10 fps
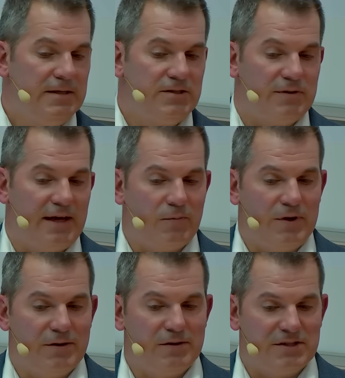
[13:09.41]
So that
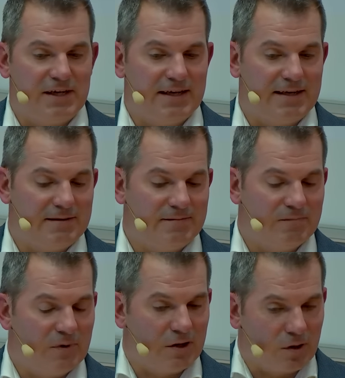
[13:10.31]
way you can see that
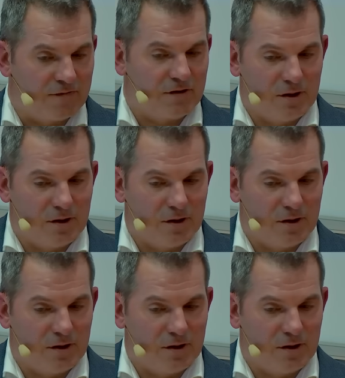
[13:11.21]
a lot of